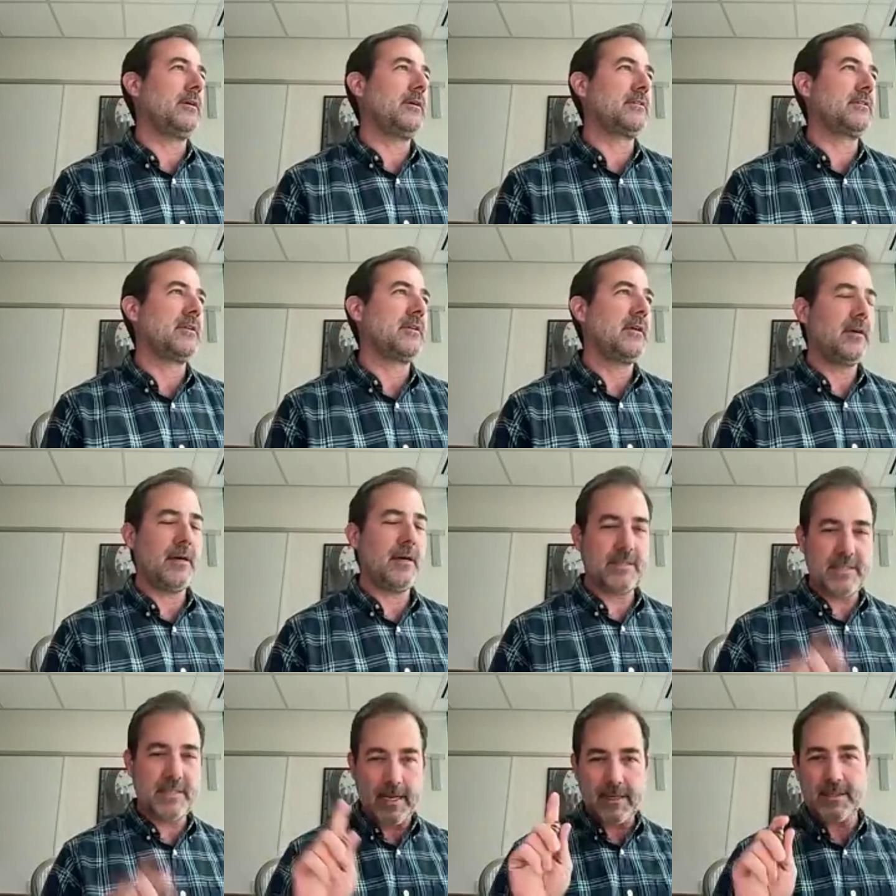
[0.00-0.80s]
a
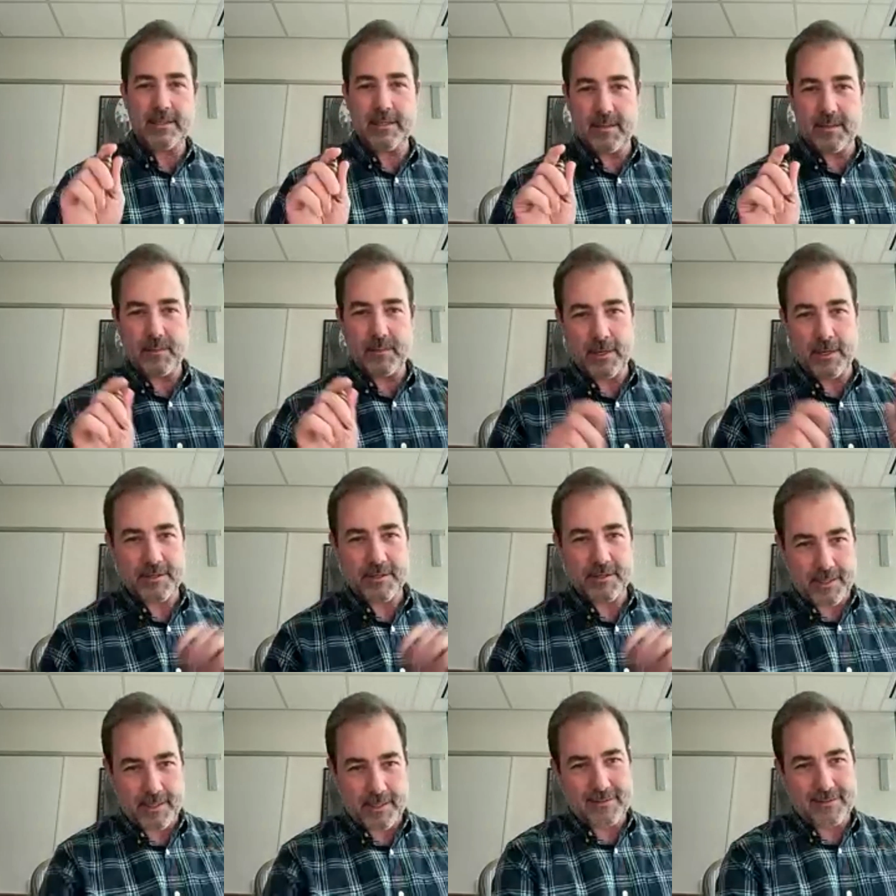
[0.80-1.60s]
tented project,
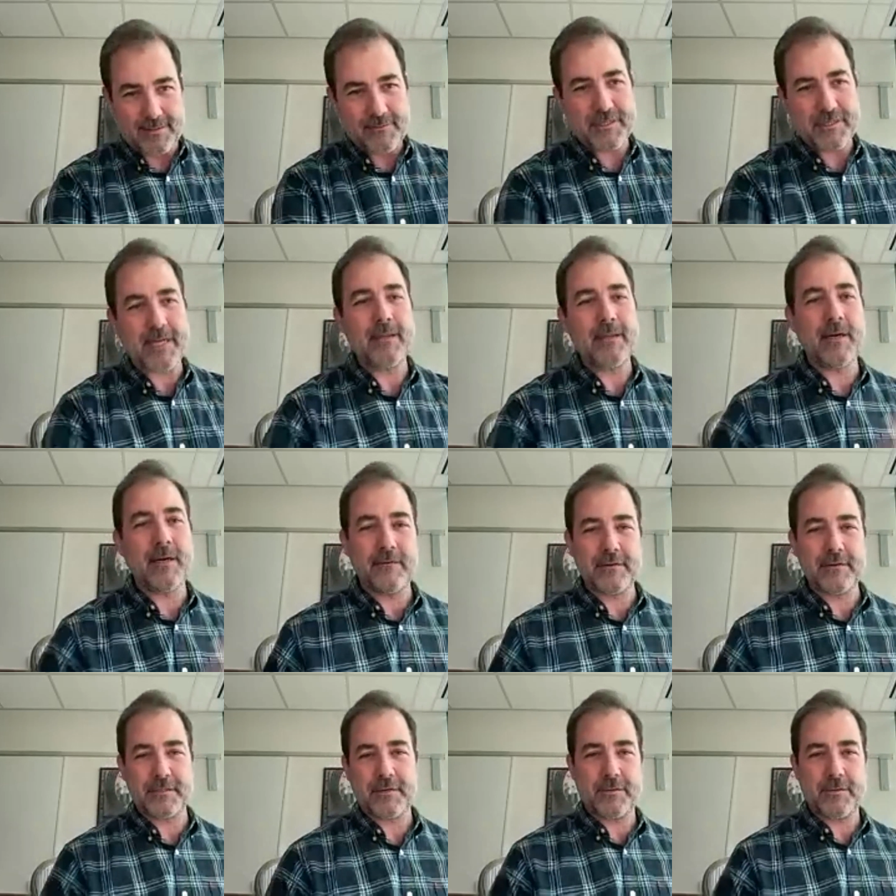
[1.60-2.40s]
which I love because of
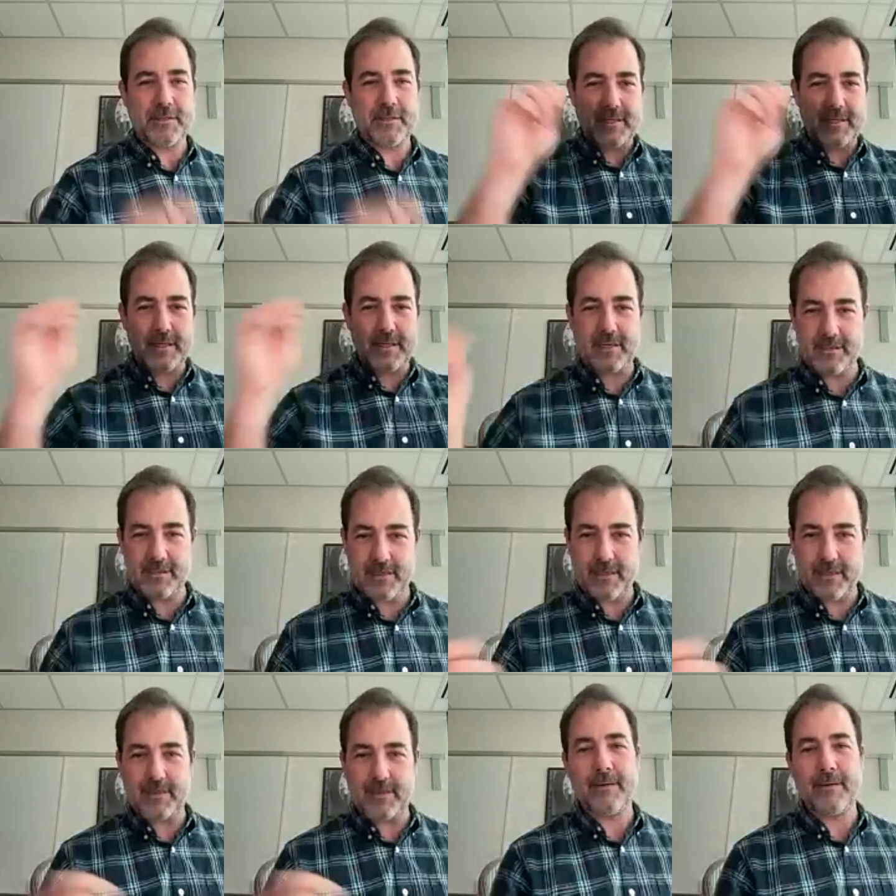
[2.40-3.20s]
course the tent has like
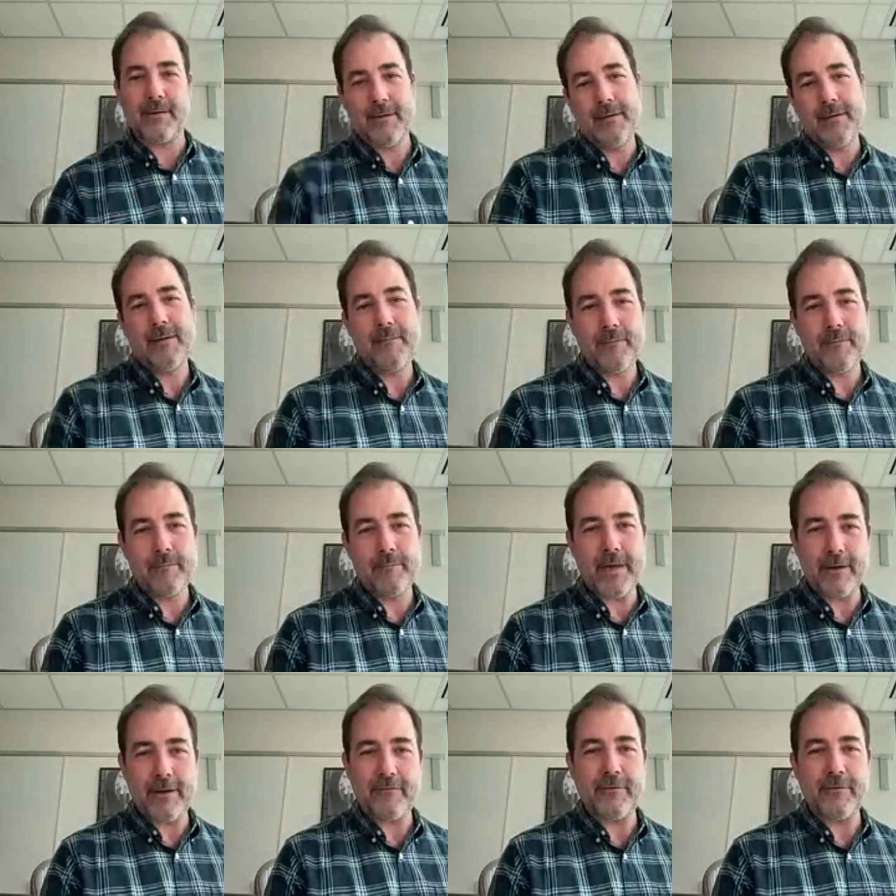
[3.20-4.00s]
a
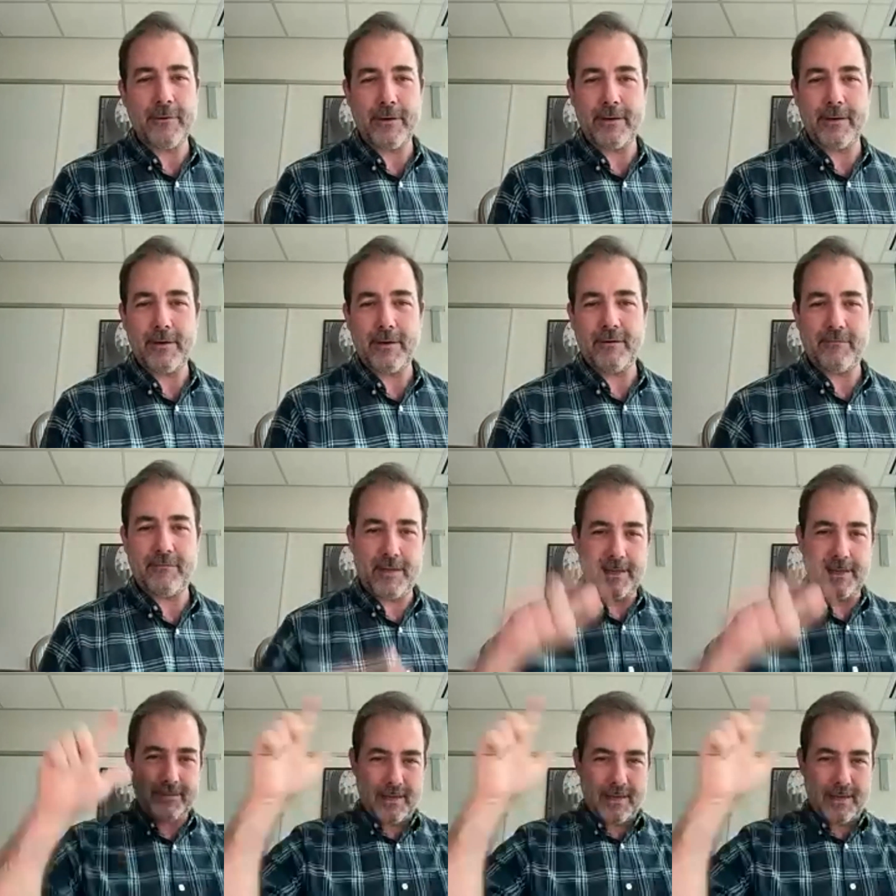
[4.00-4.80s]
metaphor of like a
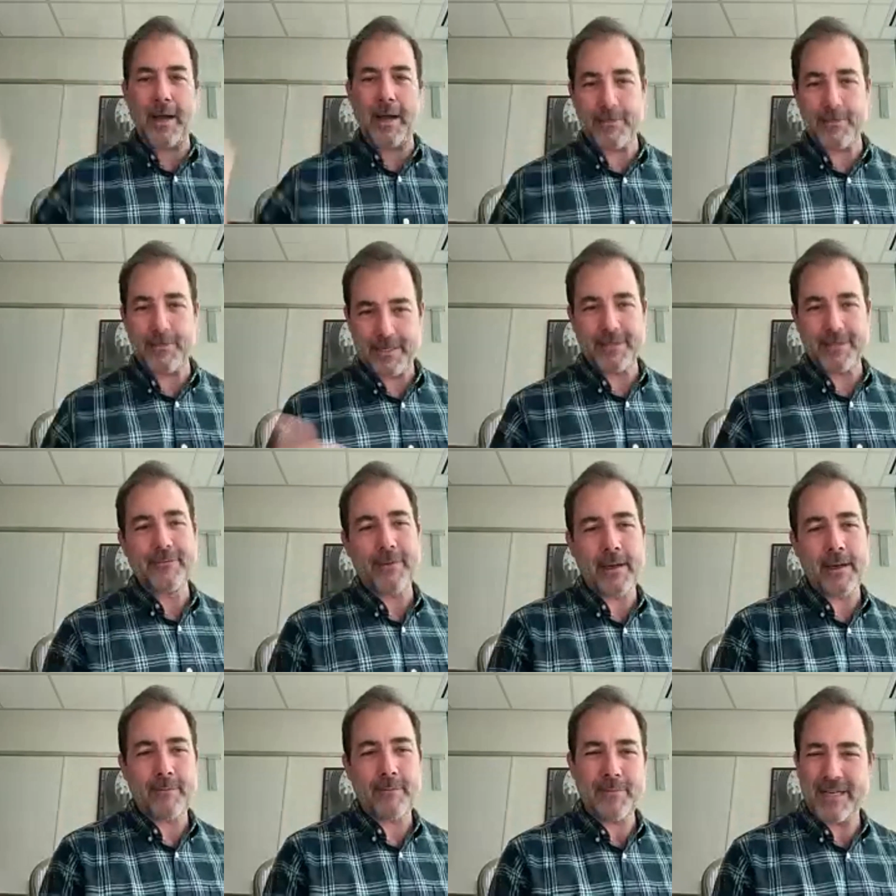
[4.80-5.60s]
boundary, right?
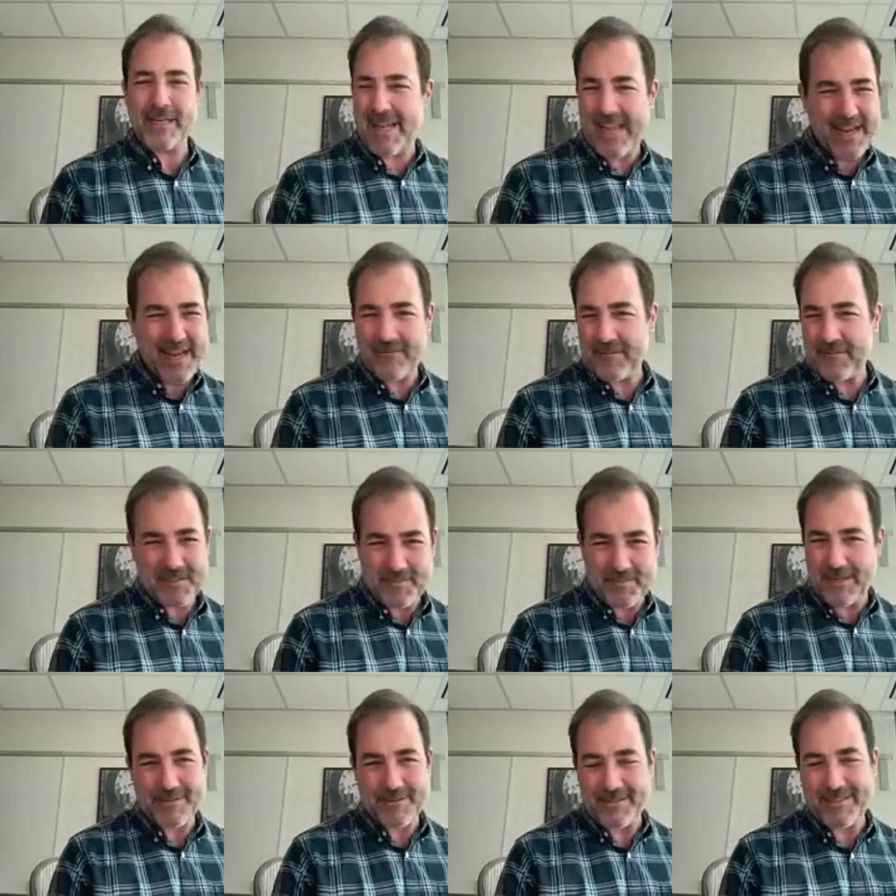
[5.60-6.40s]
But a canvas
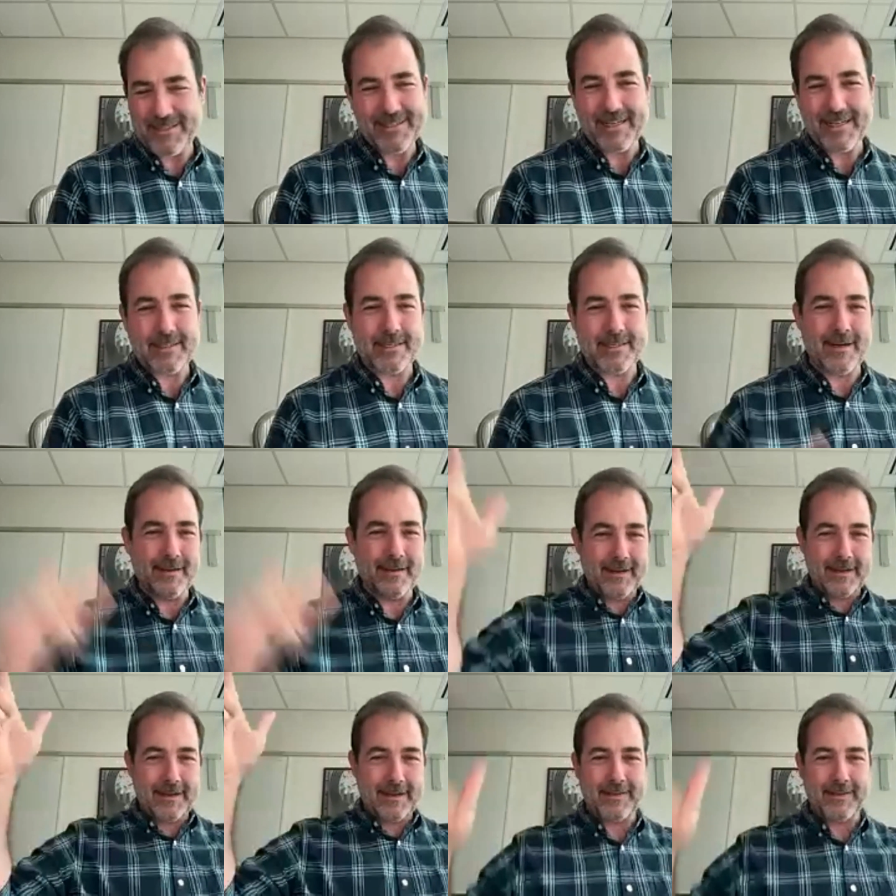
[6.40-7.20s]
boundary, like it's not
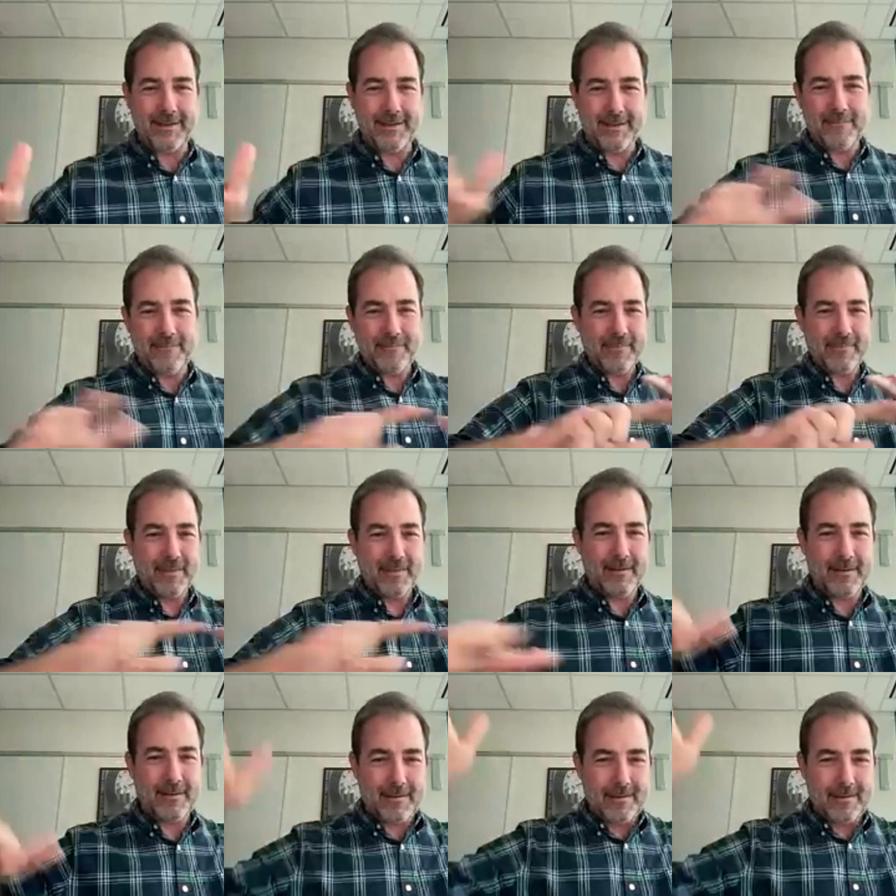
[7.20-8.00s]
like
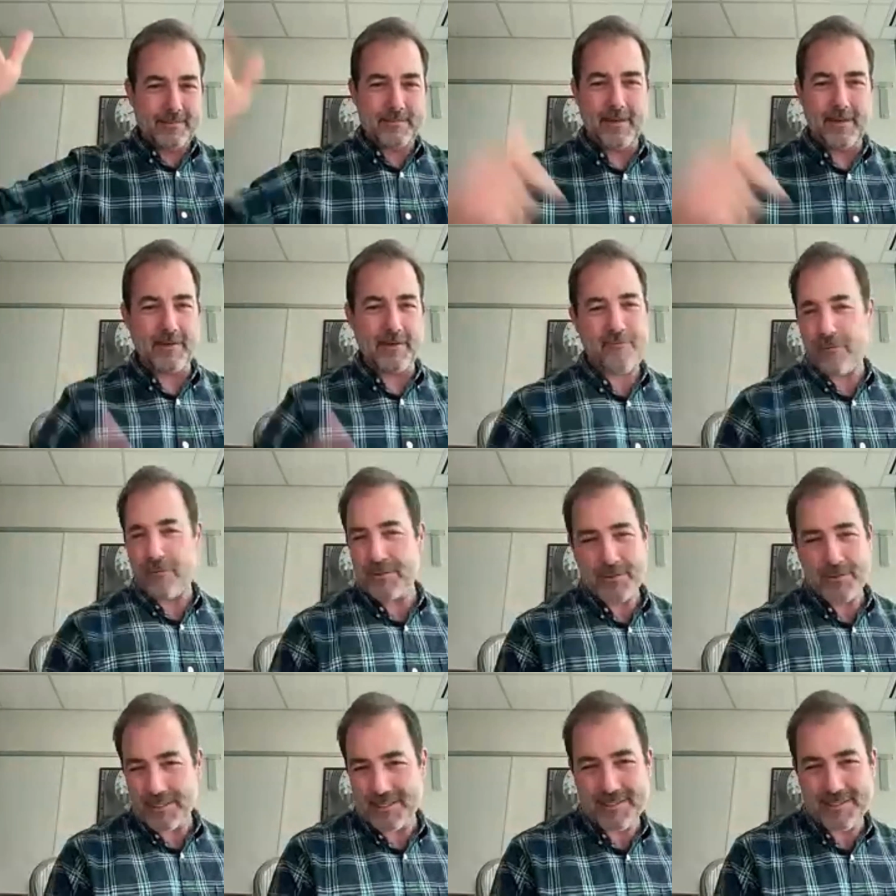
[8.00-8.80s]
a
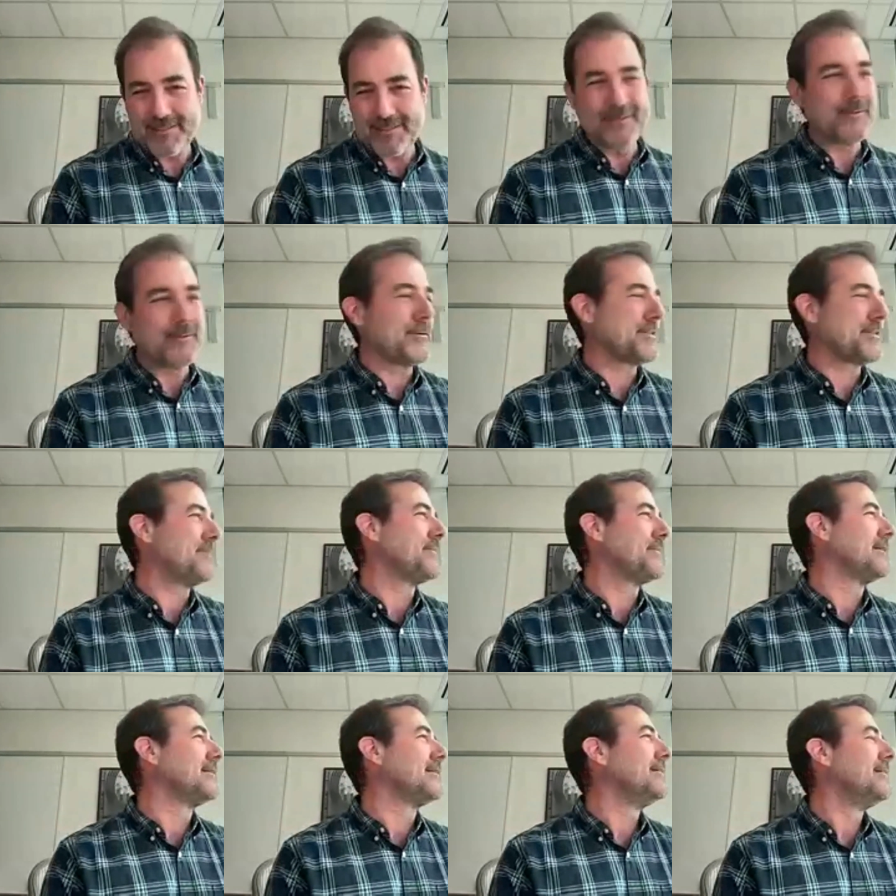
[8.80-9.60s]
fortress or
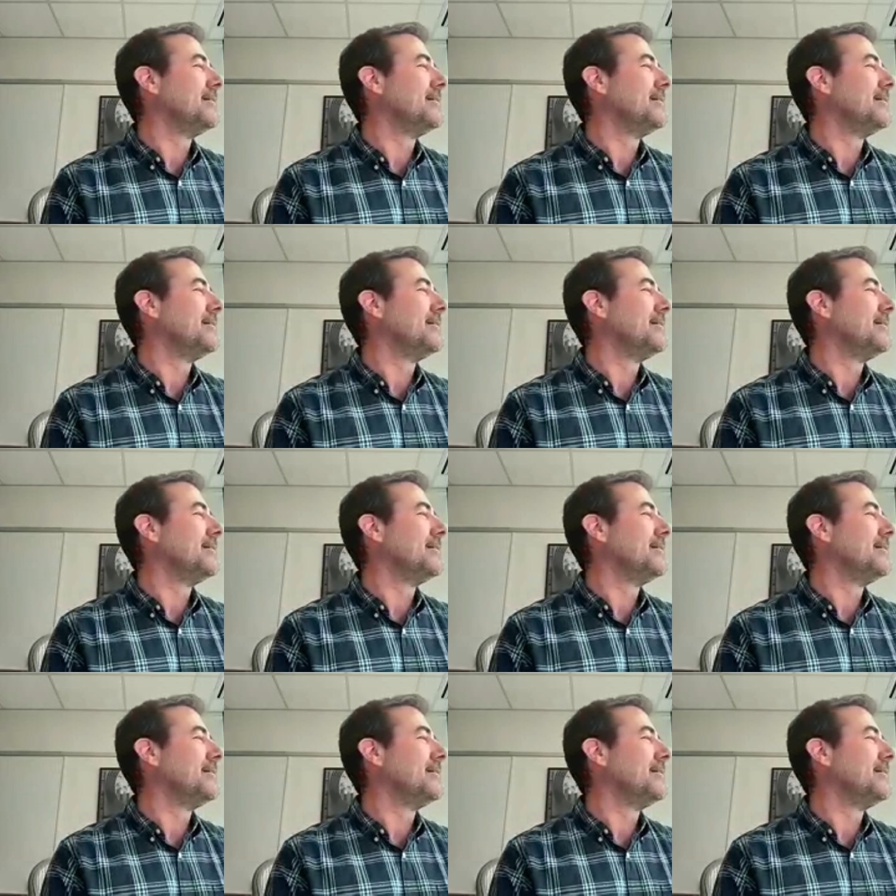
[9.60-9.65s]
something.